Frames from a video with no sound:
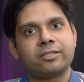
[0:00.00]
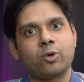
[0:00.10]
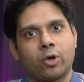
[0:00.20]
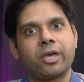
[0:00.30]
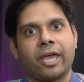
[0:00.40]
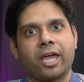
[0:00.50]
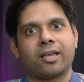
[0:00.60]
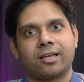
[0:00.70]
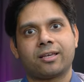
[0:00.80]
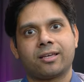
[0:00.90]
is okay.
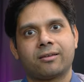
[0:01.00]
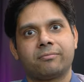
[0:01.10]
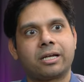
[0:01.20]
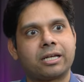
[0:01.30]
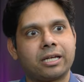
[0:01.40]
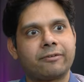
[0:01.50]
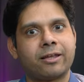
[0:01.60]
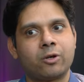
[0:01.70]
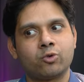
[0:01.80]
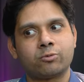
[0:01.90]
But if
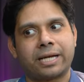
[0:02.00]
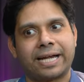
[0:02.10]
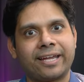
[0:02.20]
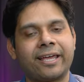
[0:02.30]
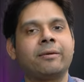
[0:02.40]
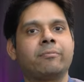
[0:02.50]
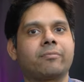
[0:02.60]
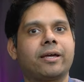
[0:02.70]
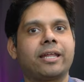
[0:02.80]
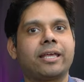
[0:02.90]
I lose my time
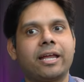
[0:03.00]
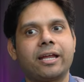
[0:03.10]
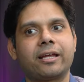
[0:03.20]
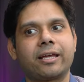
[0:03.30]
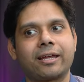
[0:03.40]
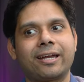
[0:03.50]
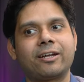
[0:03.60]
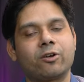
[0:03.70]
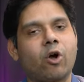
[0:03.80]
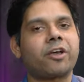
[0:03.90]
and I
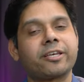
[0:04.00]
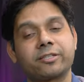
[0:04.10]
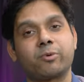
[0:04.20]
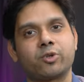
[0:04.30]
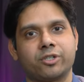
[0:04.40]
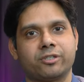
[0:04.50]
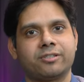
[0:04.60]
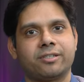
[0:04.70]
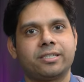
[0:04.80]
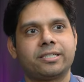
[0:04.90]
get wrong exposure,
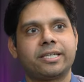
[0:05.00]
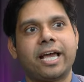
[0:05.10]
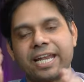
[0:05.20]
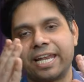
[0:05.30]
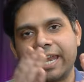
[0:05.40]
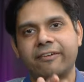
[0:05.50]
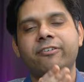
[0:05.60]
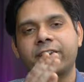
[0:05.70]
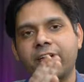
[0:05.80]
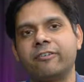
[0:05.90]
I'll
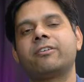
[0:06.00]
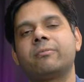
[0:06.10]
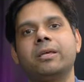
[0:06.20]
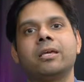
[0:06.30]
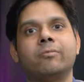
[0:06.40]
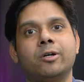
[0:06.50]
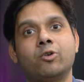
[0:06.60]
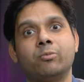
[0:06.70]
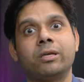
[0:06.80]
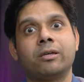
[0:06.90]
never ever be able
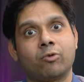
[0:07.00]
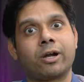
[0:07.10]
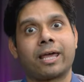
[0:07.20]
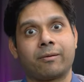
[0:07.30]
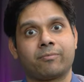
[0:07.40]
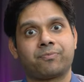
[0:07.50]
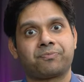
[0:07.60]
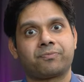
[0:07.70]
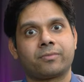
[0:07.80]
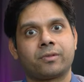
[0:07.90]
to be what I am.
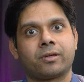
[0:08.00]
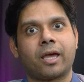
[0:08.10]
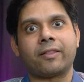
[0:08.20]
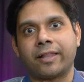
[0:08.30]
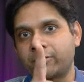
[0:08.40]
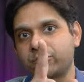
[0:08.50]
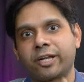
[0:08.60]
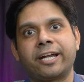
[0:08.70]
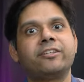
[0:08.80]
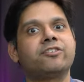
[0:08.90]
And that was the
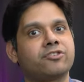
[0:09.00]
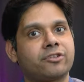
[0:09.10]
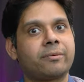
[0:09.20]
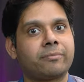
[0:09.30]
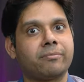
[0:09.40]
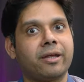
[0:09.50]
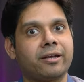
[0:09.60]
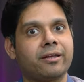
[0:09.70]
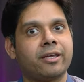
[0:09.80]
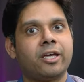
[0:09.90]
right decision I
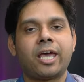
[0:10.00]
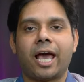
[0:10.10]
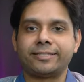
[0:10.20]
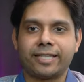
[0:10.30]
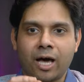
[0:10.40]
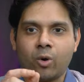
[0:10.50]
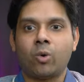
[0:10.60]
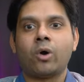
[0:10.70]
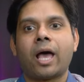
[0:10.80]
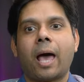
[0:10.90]
made. And
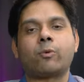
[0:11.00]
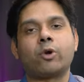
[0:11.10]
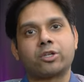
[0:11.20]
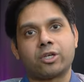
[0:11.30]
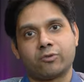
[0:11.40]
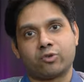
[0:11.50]
now I'm going to give